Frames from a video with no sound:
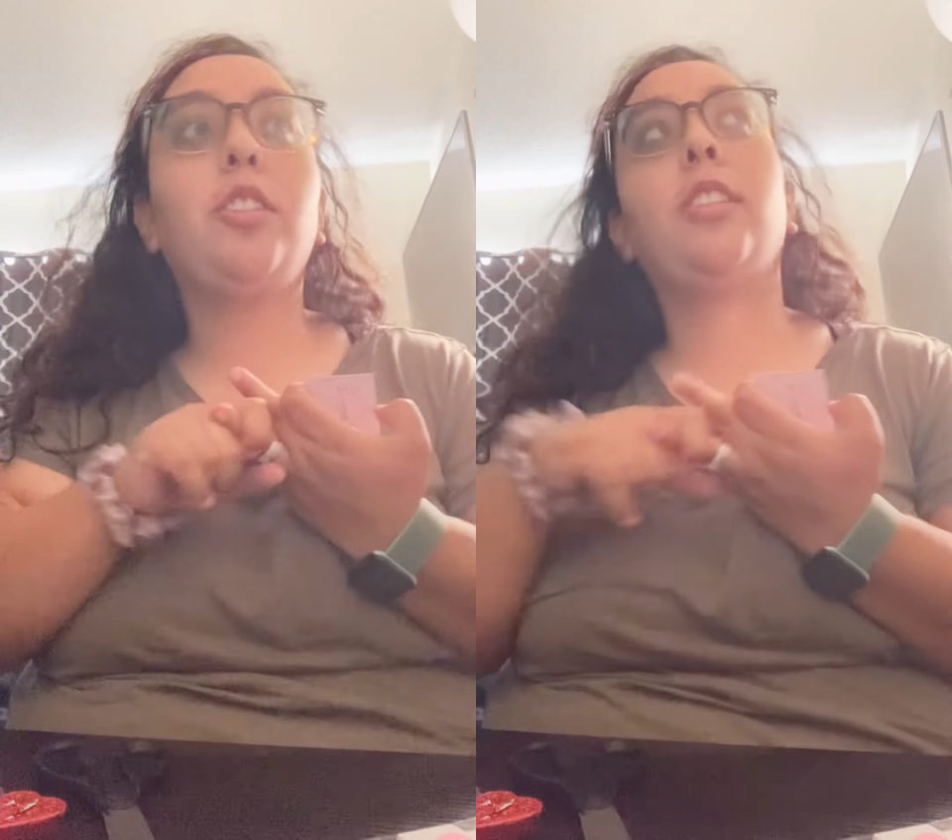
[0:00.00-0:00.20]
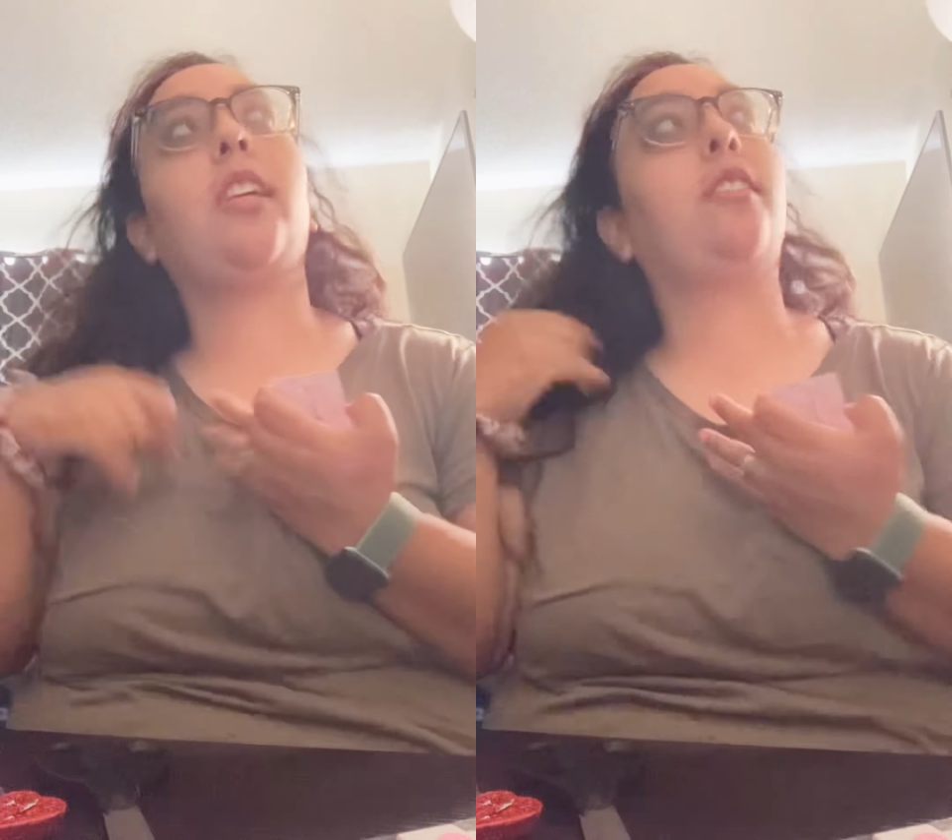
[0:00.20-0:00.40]

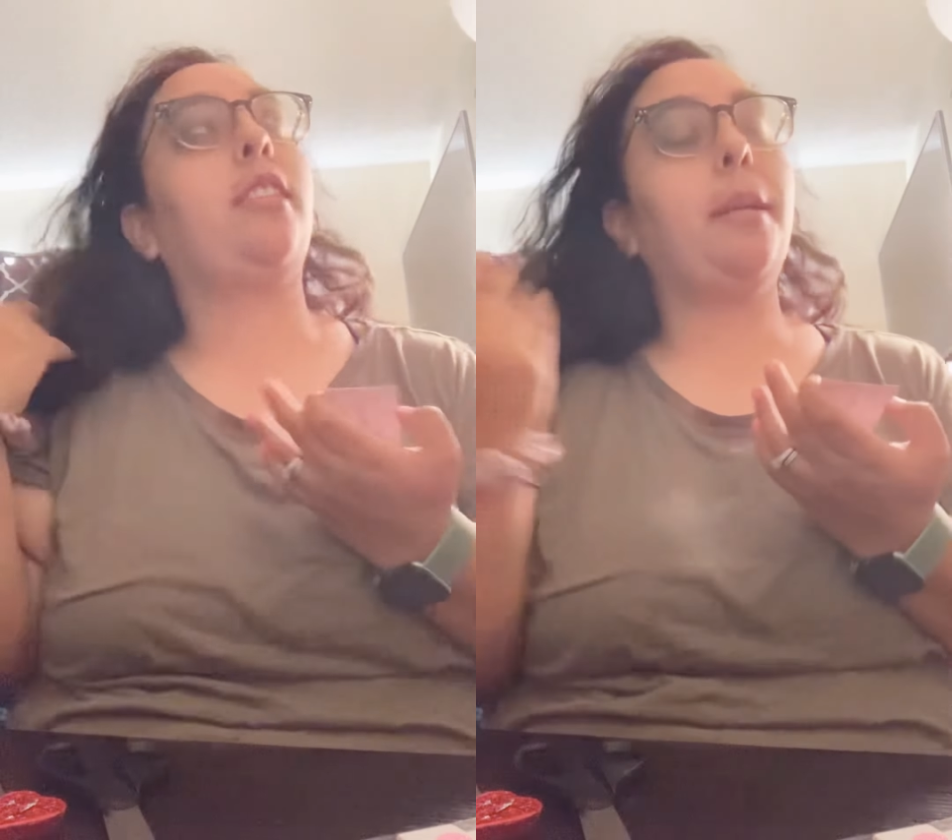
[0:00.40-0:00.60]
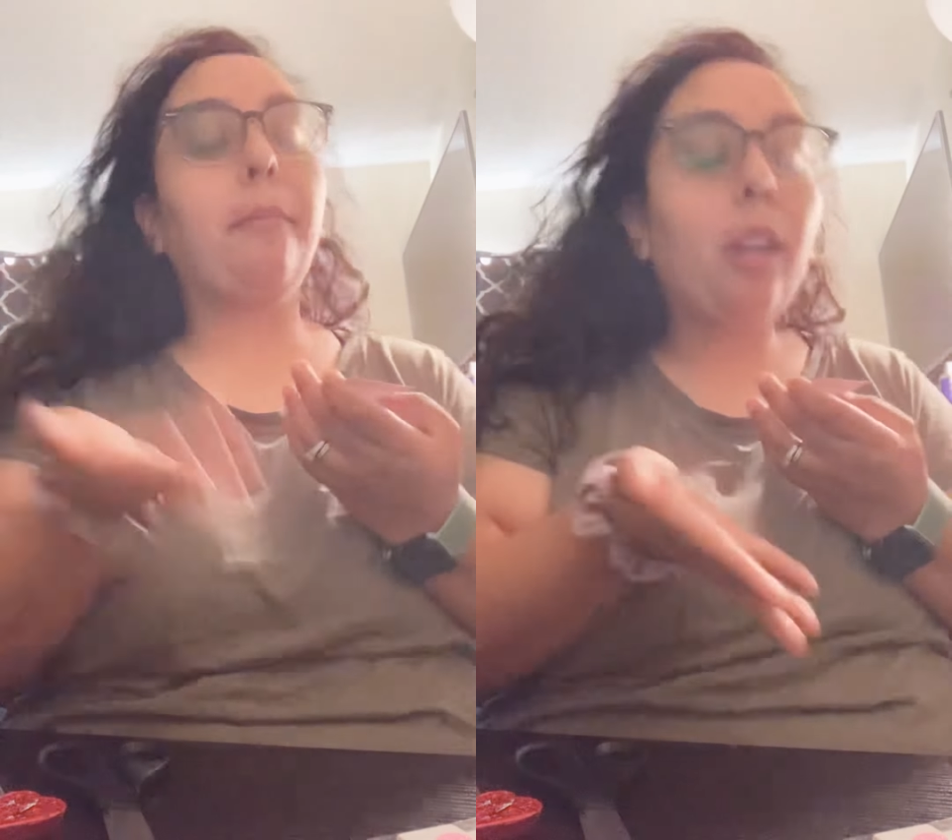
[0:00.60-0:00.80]
she
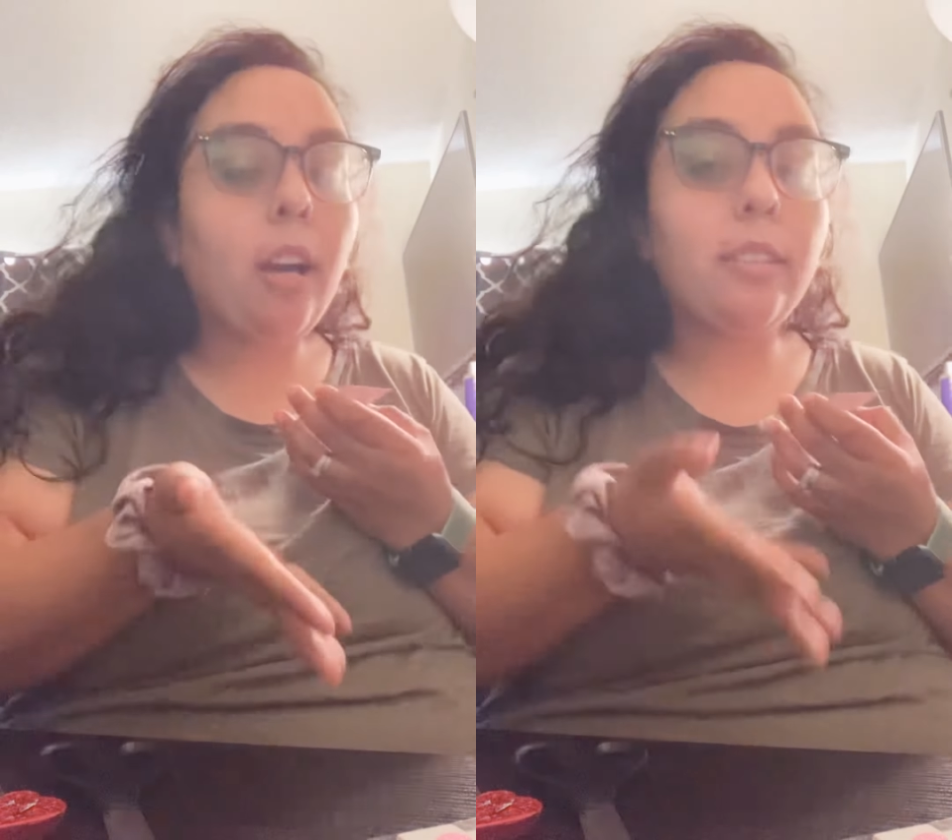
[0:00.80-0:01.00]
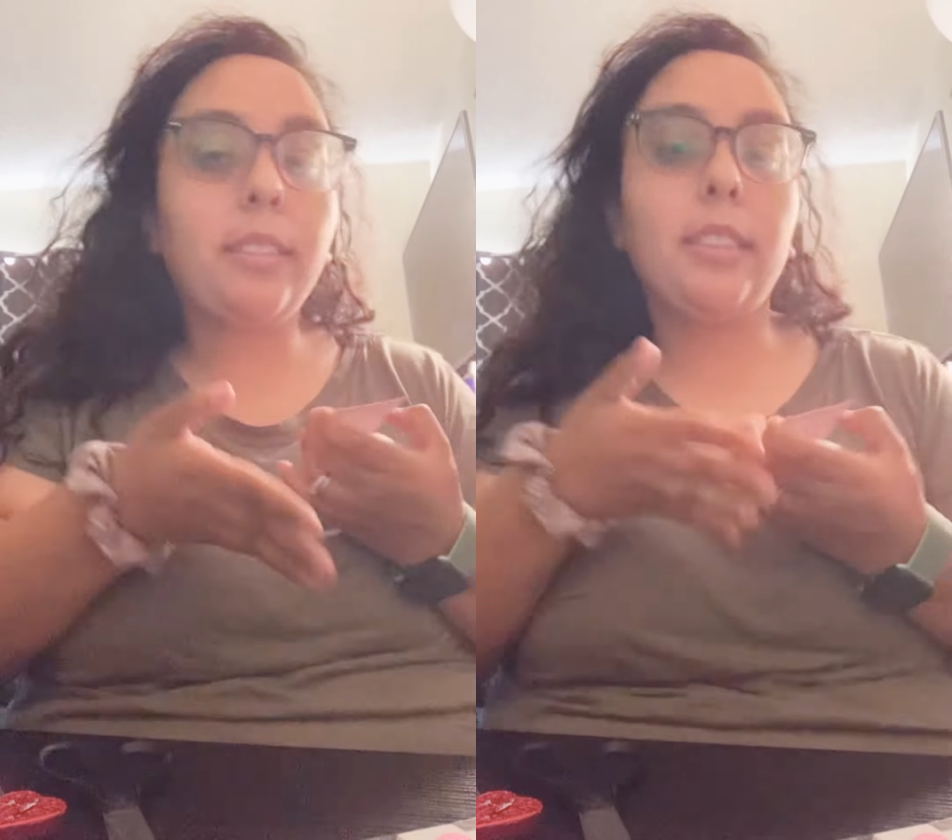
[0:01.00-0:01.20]
sells lip
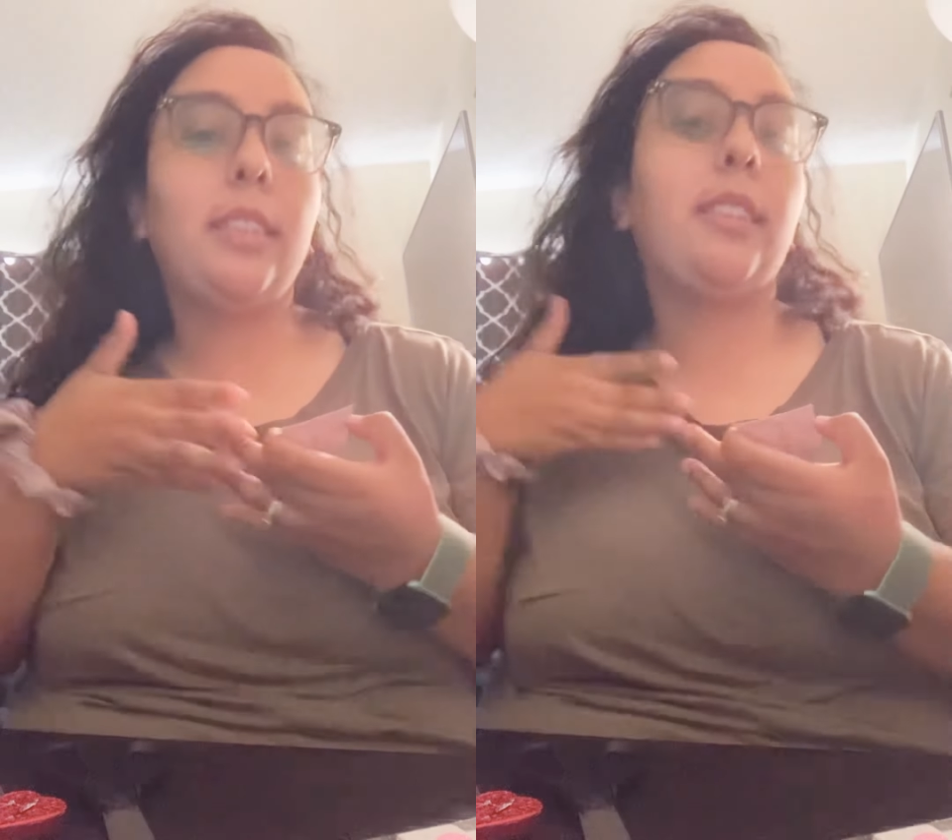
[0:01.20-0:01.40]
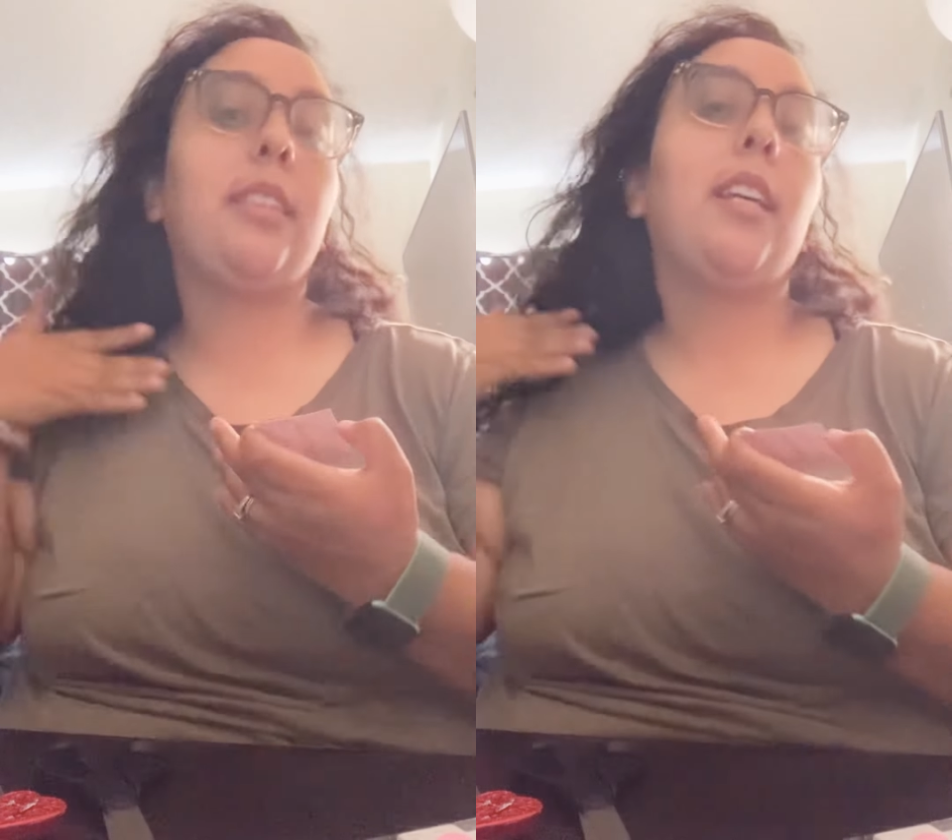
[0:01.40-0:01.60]

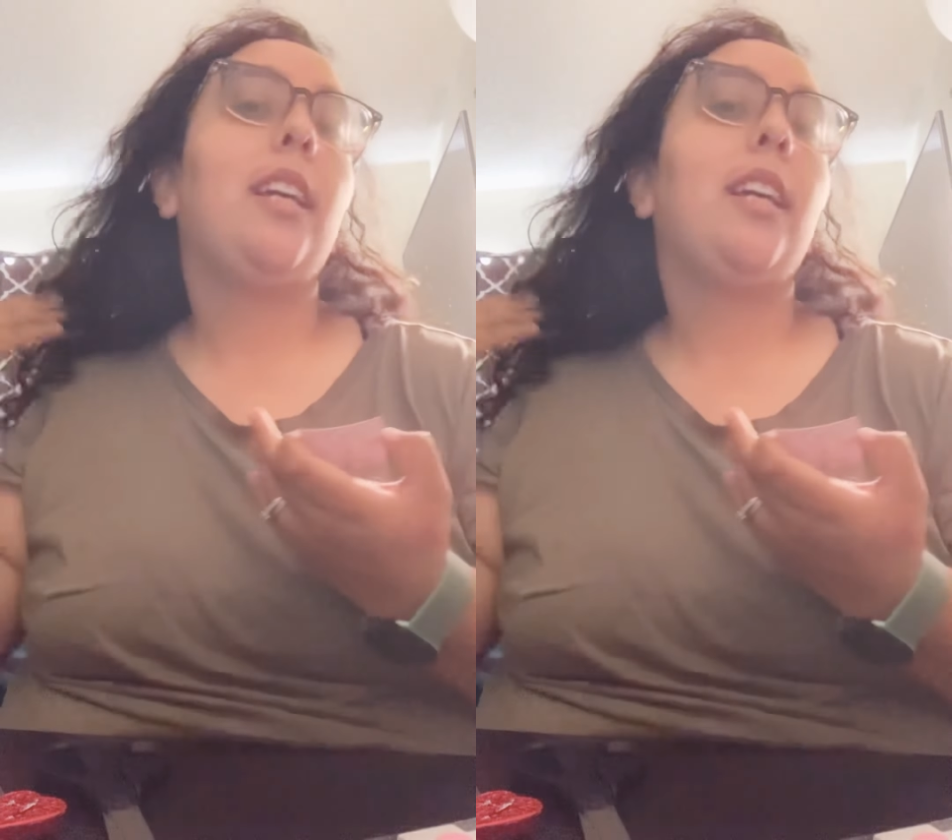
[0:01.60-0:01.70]
glosses,